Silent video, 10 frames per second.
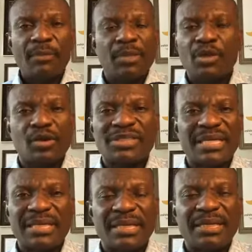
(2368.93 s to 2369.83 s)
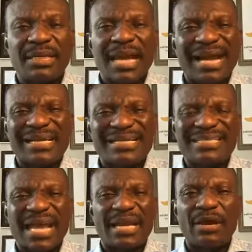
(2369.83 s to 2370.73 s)
Because he didn't
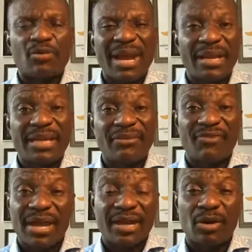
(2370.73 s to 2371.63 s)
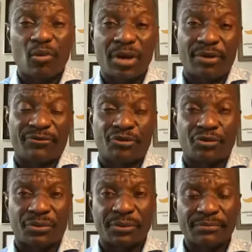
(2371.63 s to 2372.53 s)
understand and rightly divided the word of
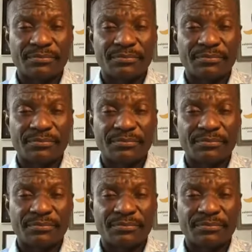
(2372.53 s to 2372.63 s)
truth.